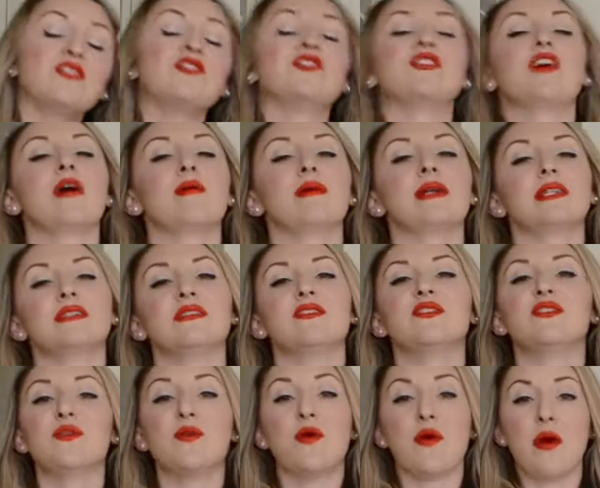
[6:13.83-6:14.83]
just talk about
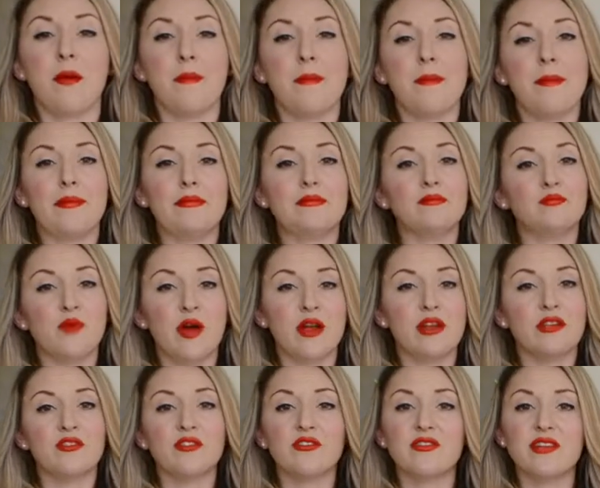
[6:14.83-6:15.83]
this. Okay,
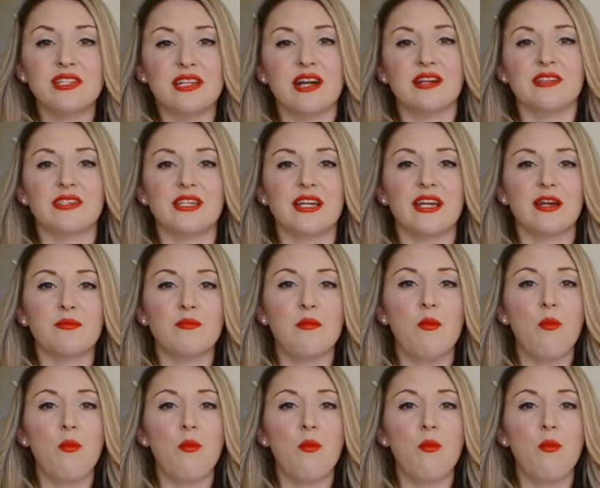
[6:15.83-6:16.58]
brownies are fantastic.